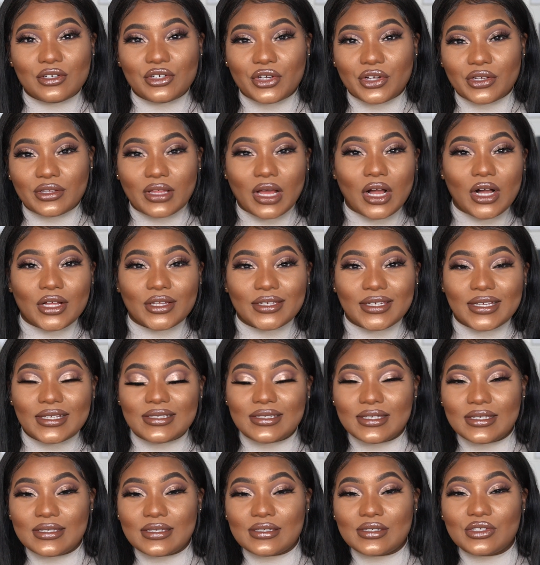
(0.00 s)
during the holiday
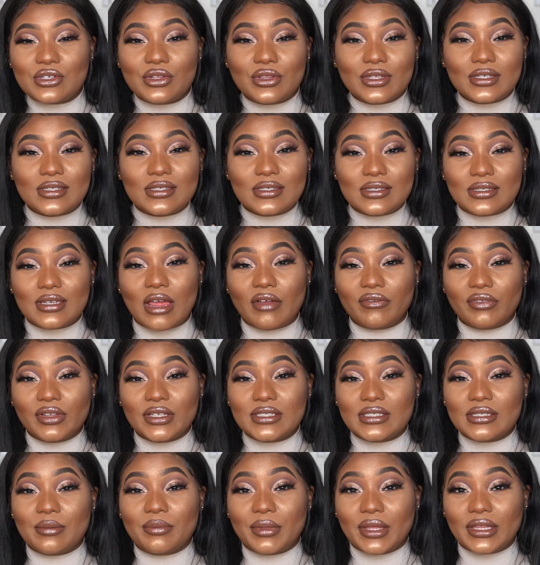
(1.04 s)
season so this is definitely
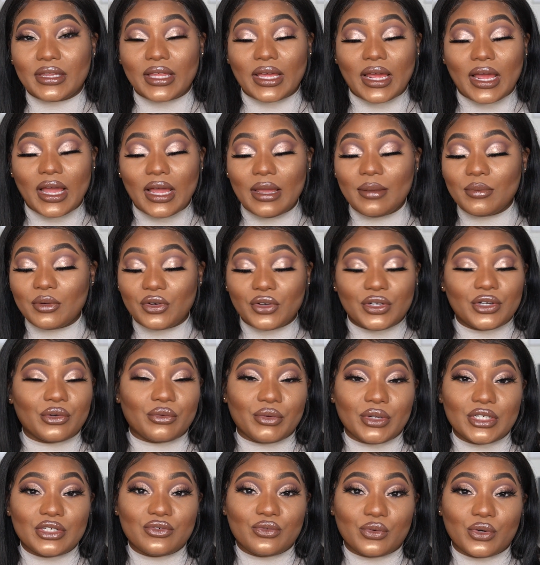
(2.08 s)
something that i'm going to
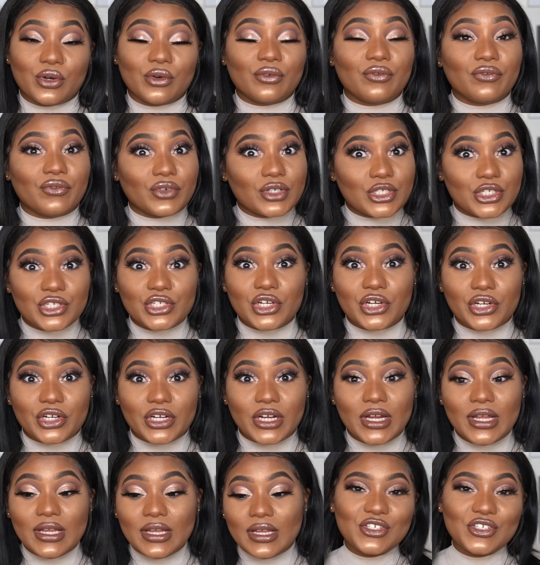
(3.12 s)
reach for for sure